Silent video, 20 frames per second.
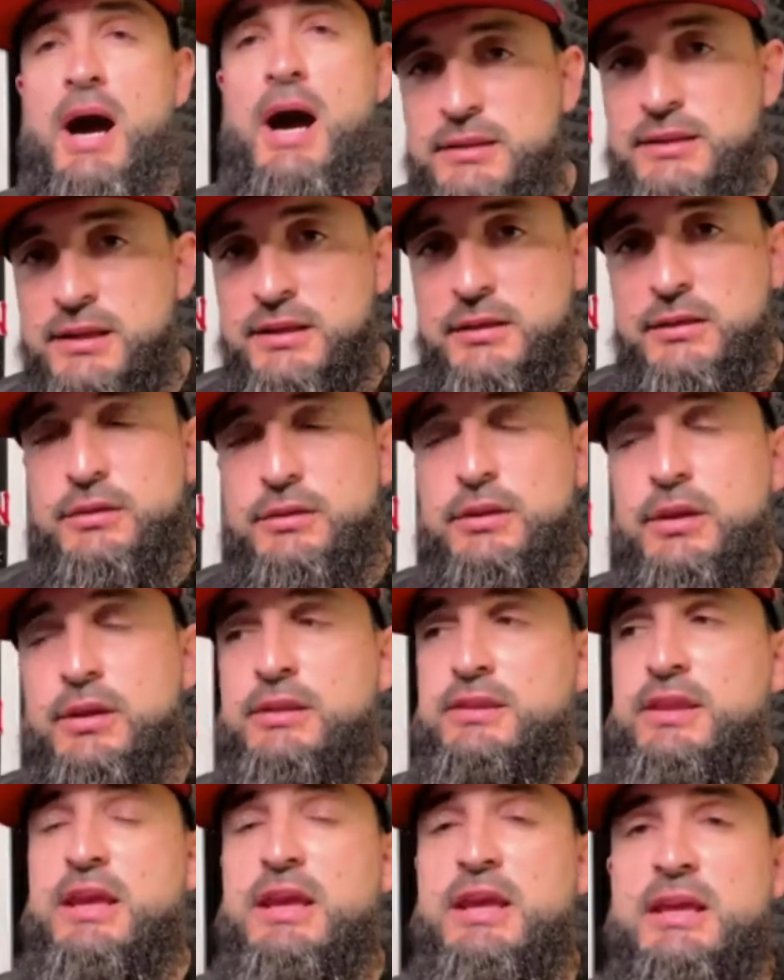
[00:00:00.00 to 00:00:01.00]

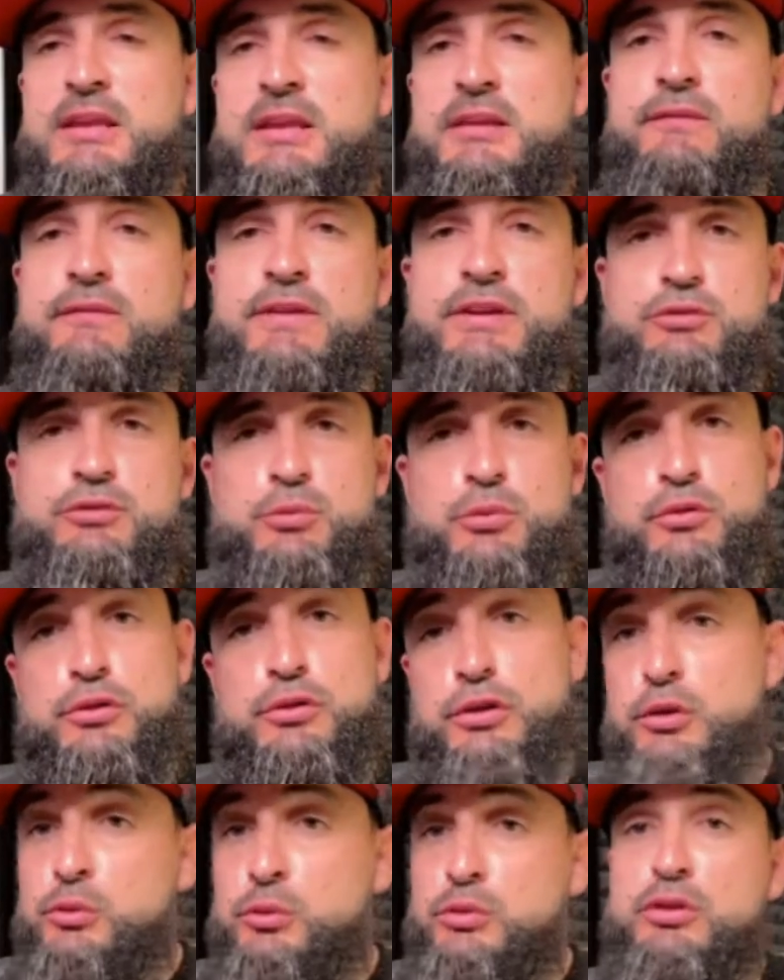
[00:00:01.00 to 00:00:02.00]
The individual,
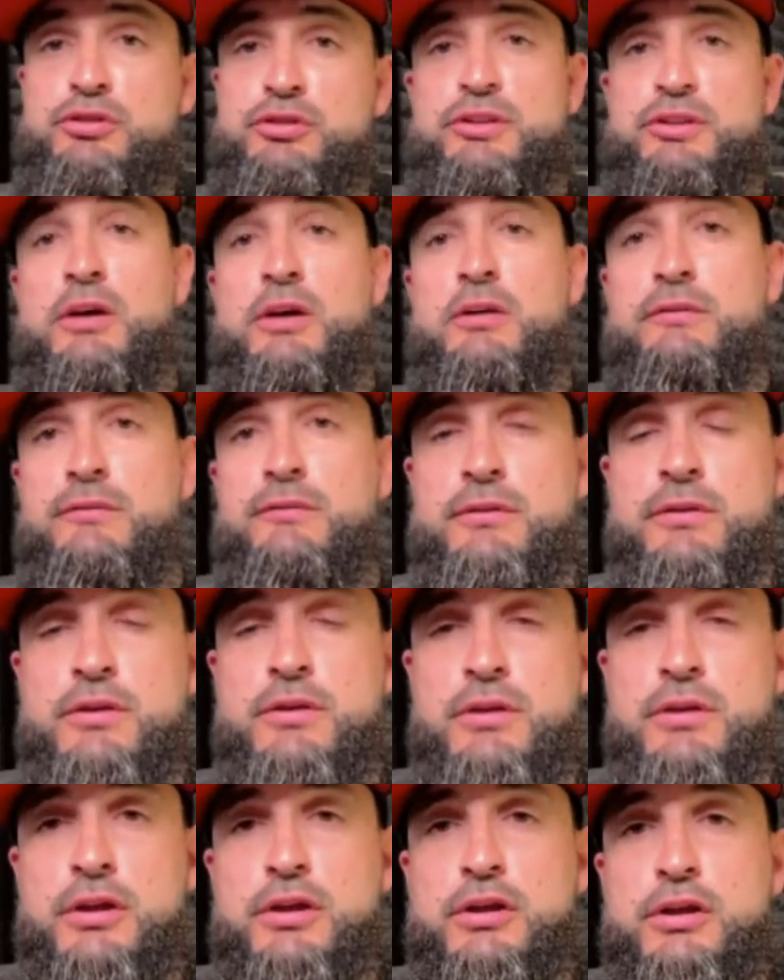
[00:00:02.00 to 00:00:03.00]
you yourself,
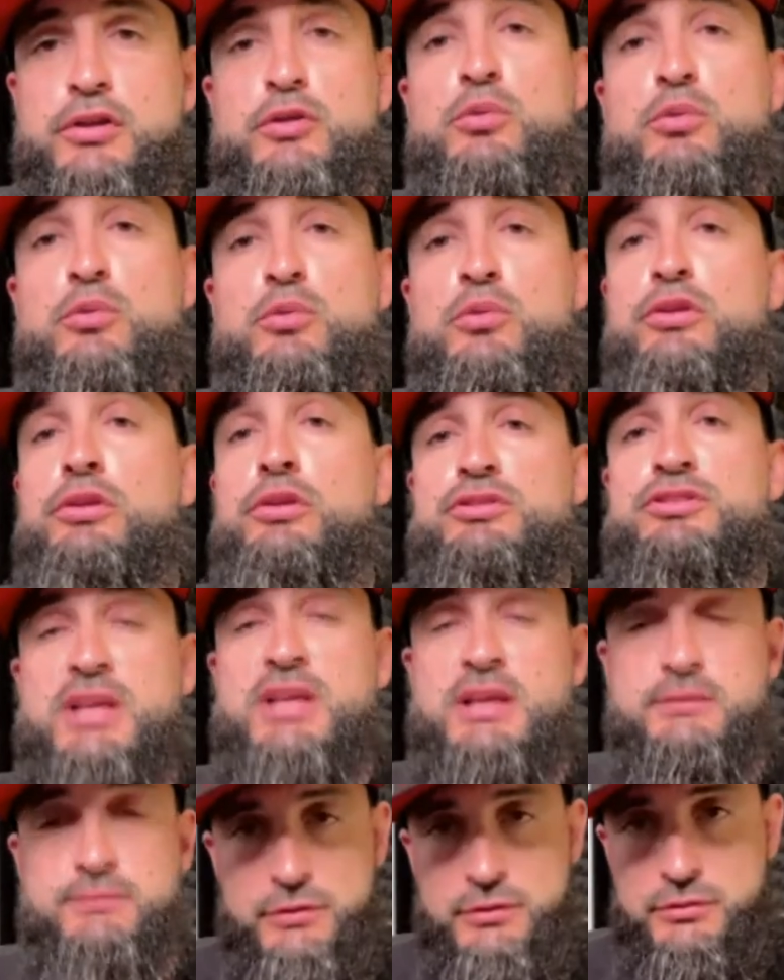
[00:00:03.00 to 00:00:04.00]
you are your
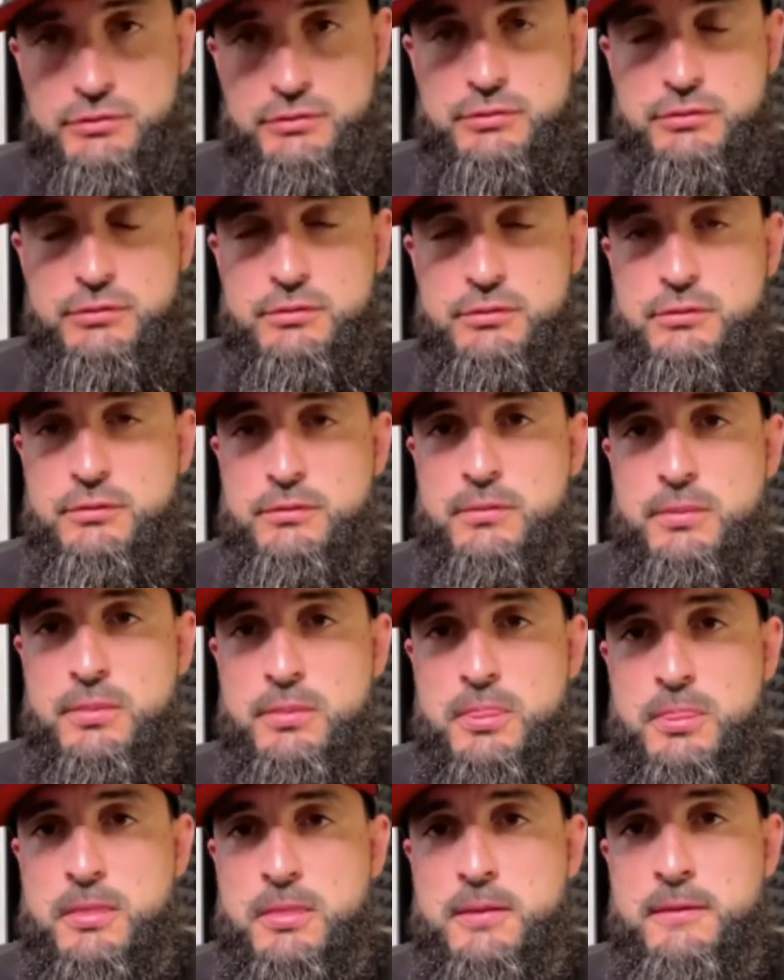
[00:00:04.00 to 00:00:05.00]
savior,
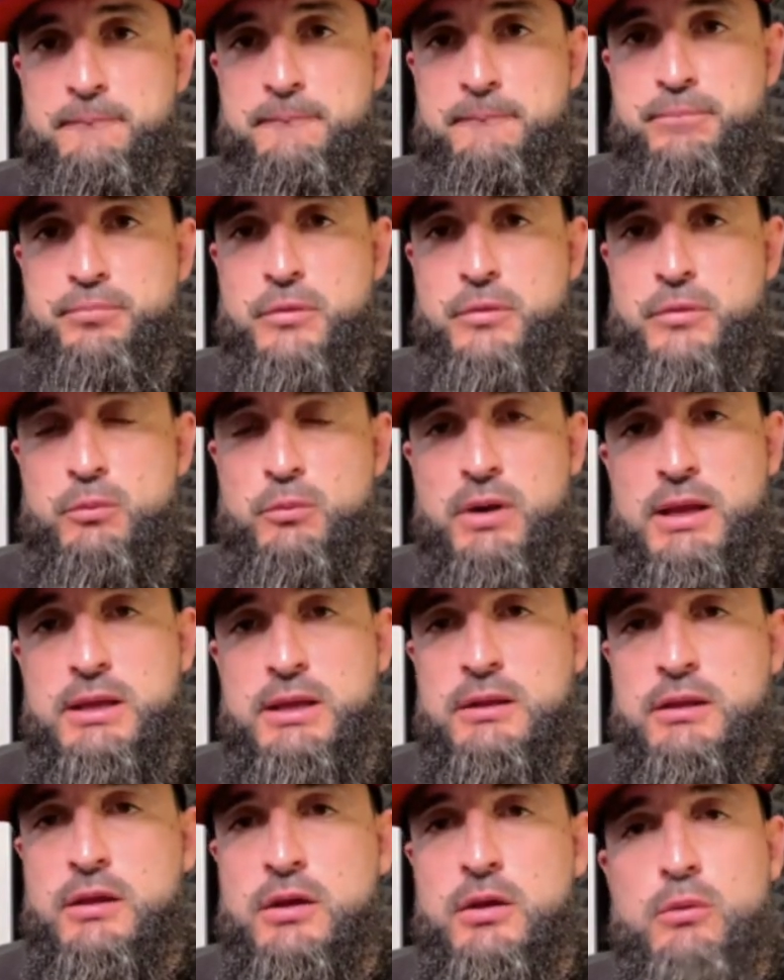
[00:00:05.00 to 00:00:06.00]
right?
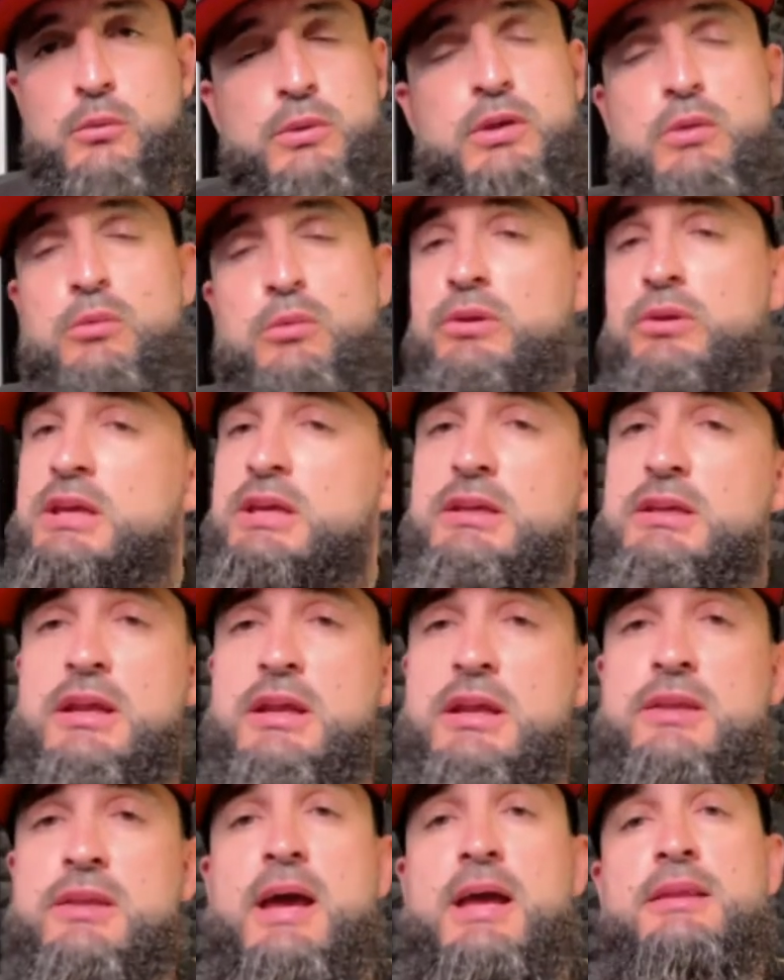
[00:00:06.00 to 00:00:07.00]
We don't need none
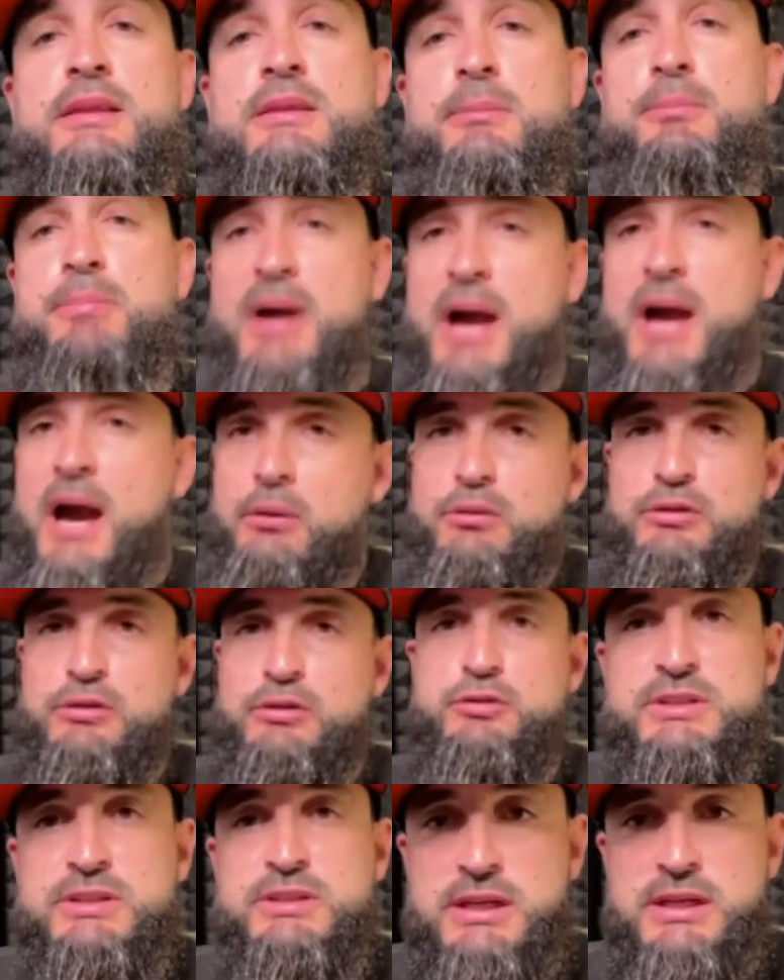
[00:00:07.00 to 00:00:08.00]
of that. The power is
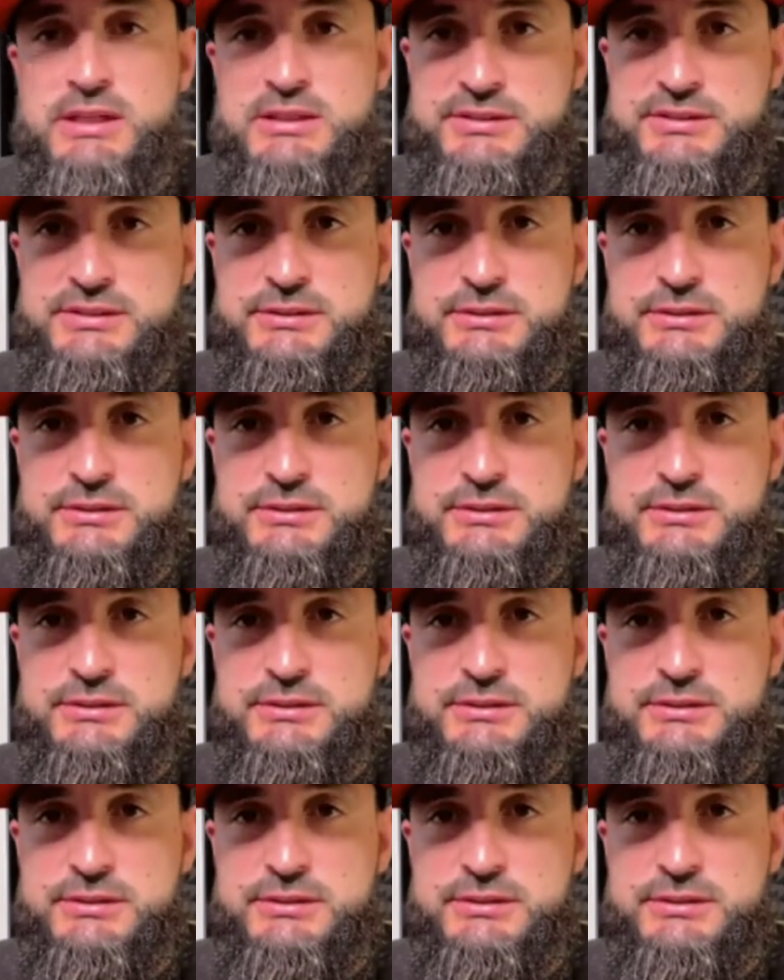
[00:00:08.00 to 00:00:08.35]
with us.